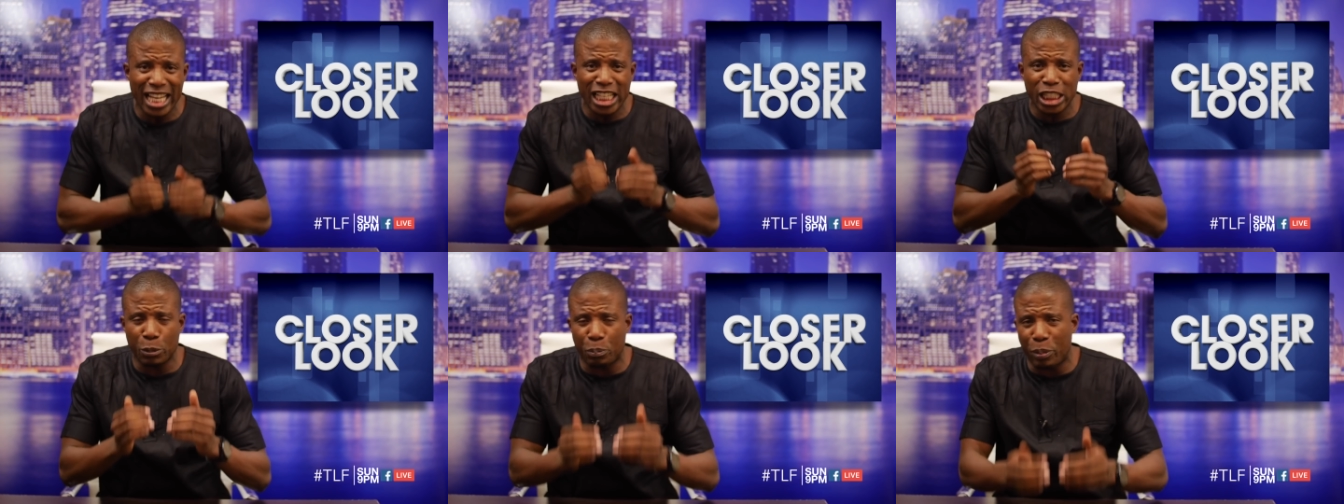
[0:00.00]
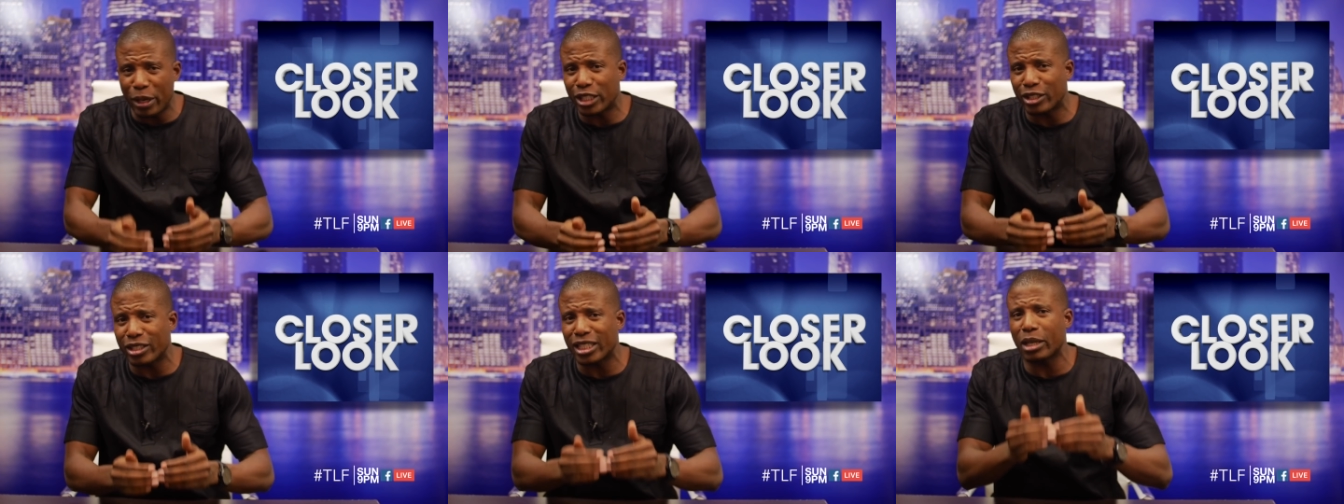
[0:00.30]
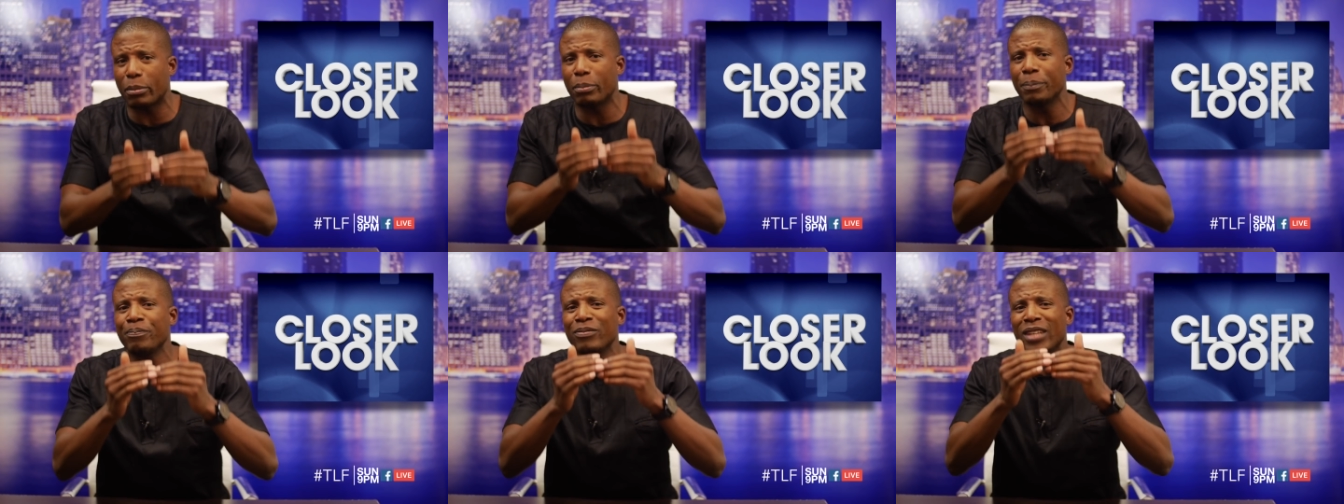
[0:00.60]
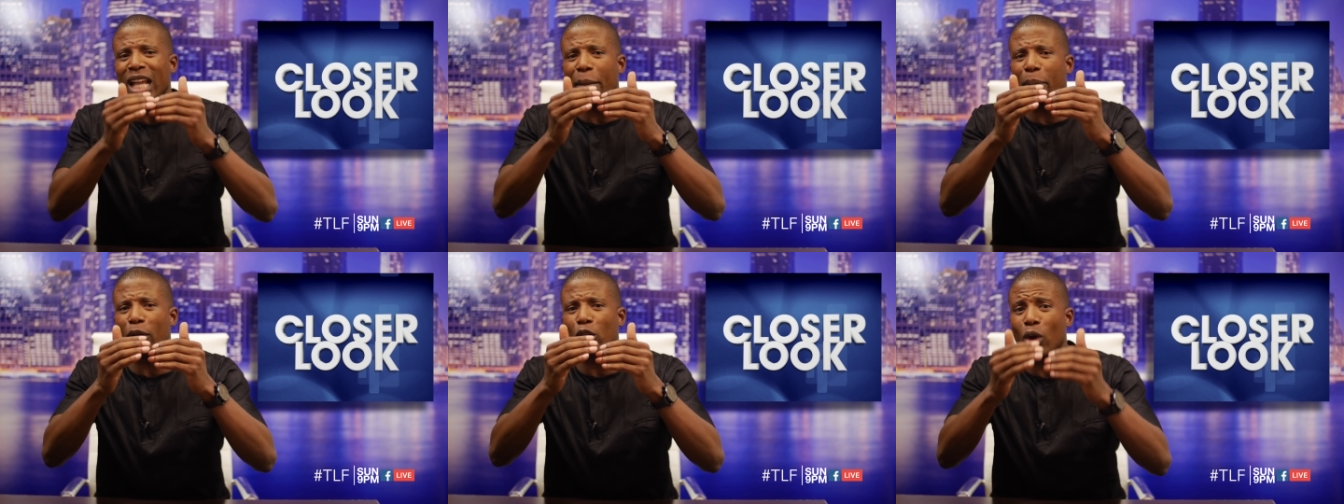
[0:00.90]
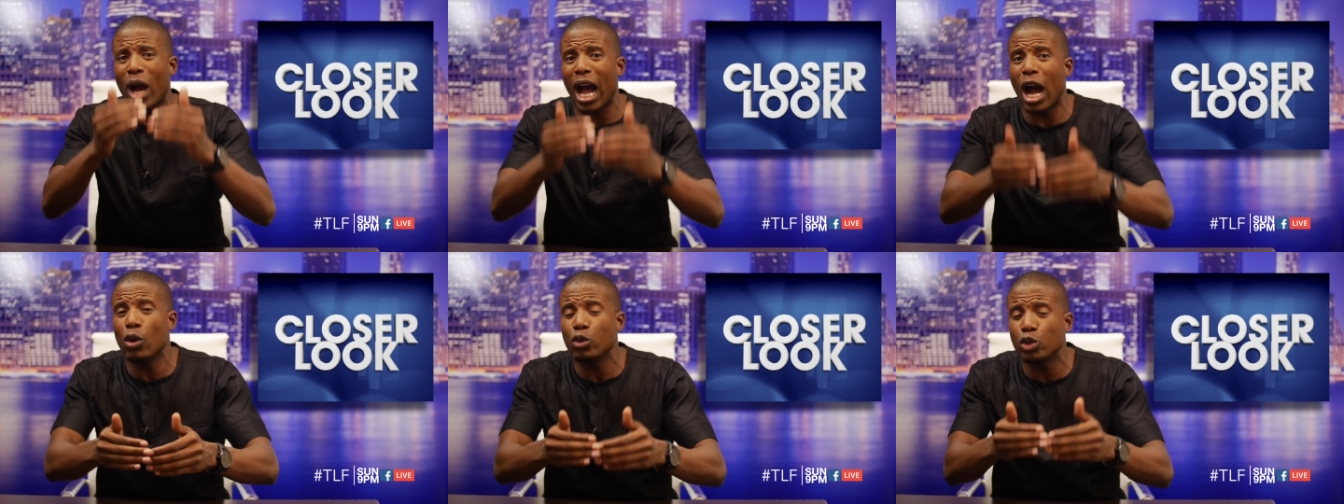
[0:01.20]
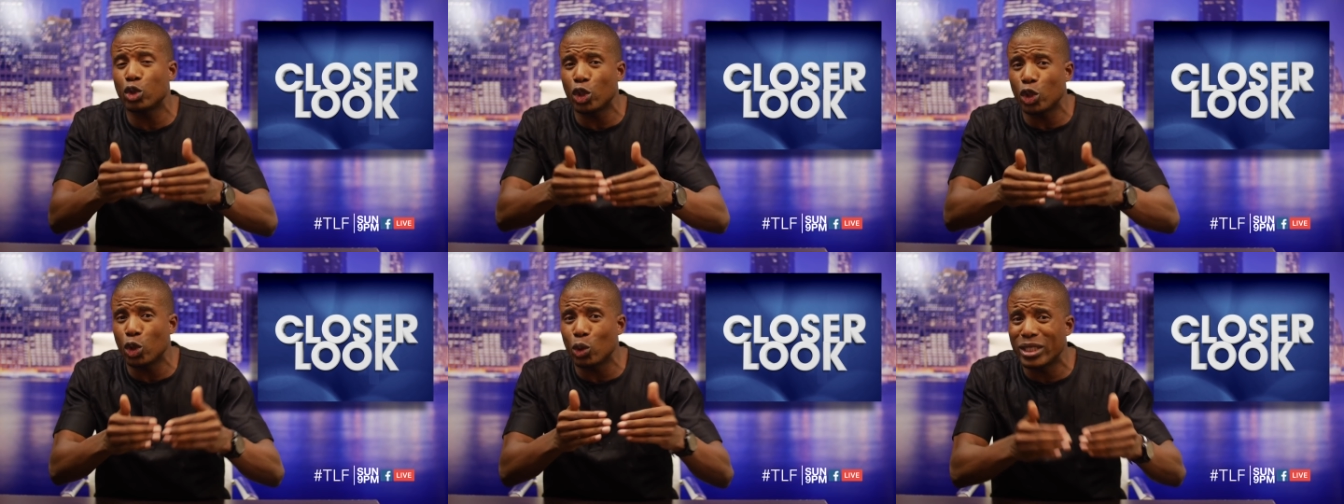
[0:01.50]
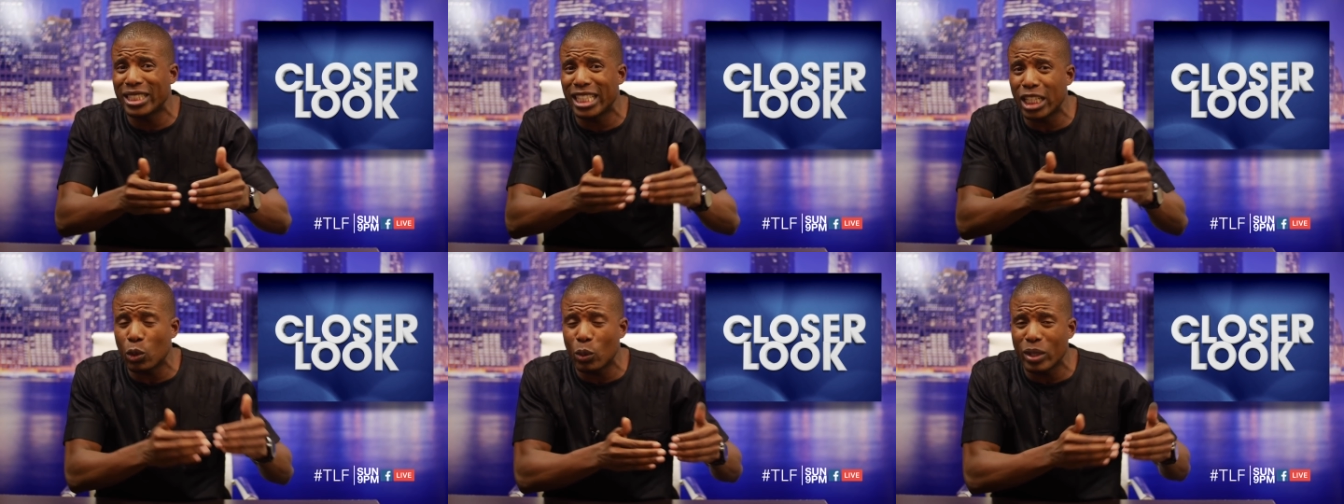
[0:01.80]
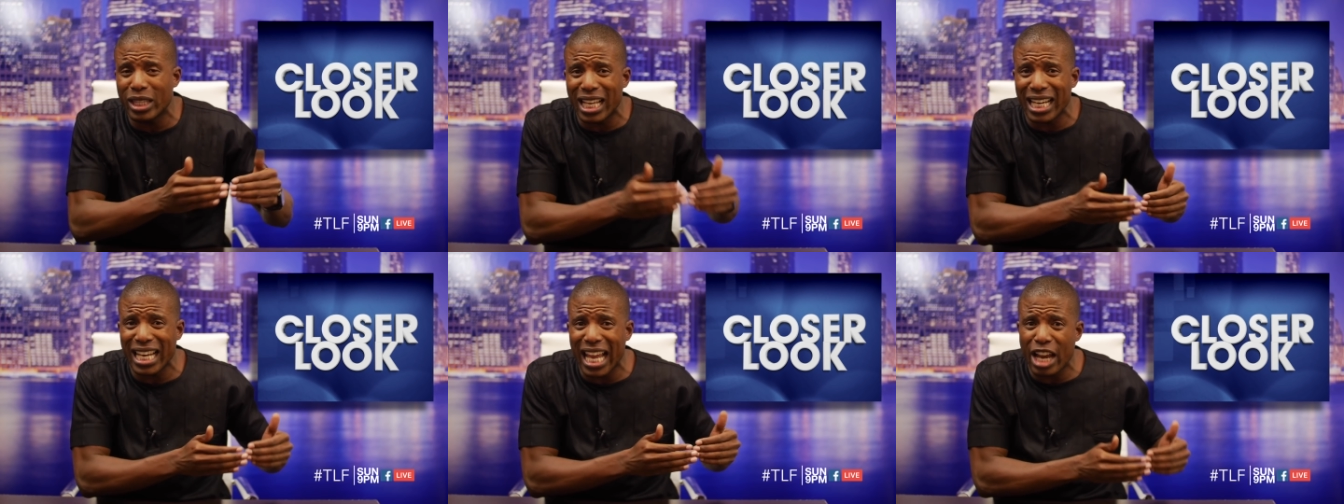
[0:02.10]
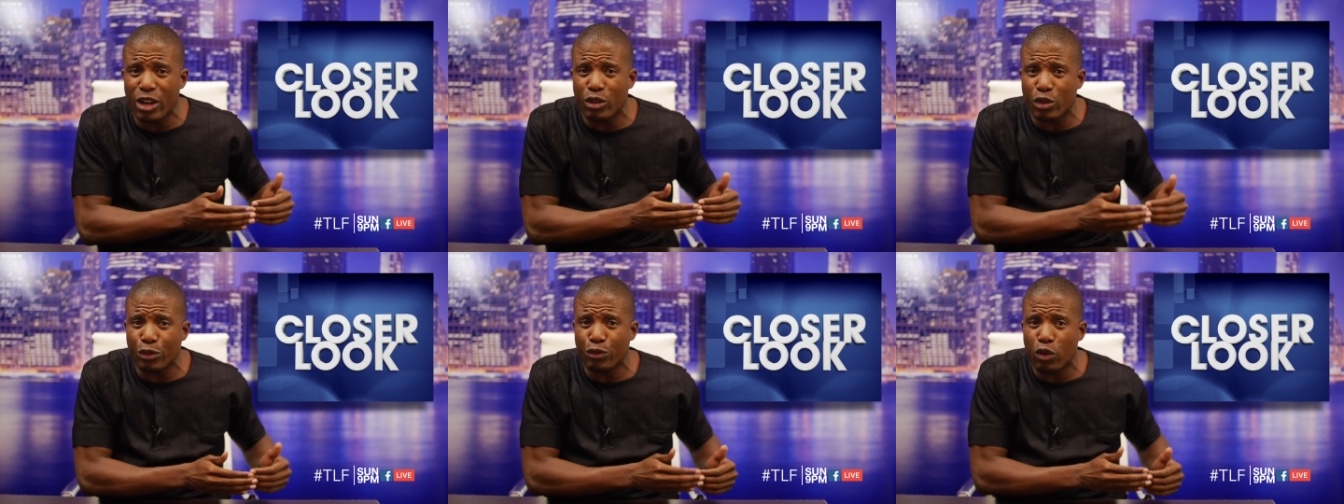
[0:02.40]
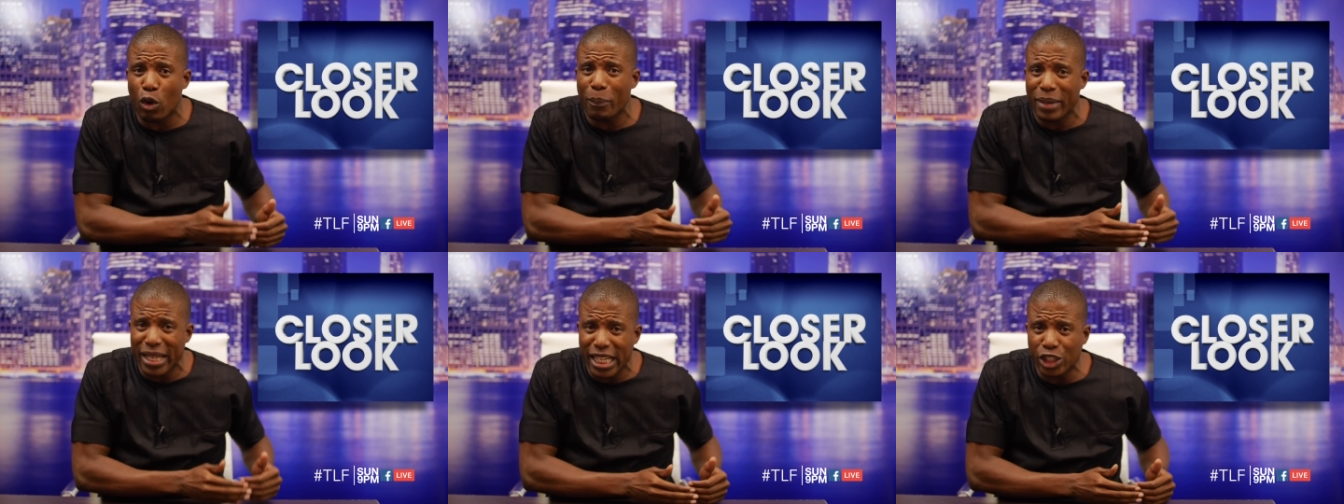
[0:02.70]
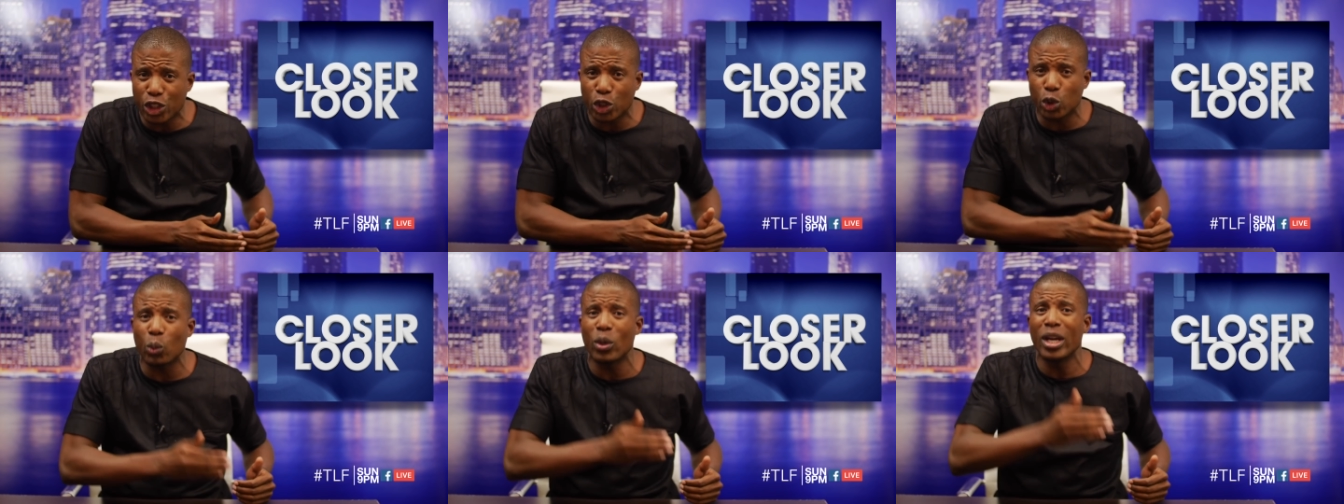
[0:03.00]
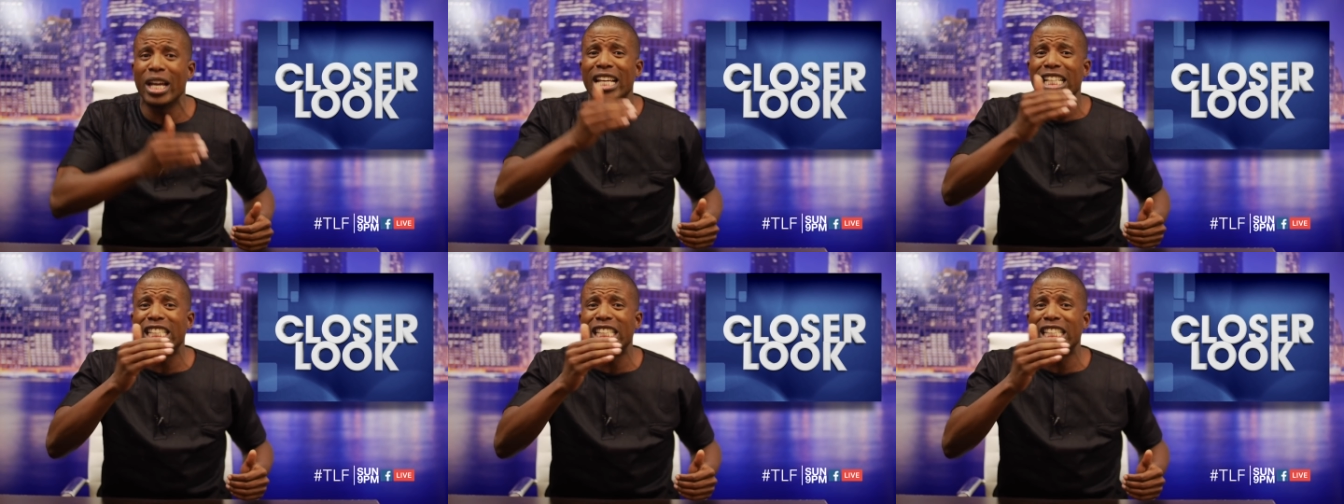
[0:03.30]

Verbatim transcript: Speak to them about how do you deal with the land reform issue.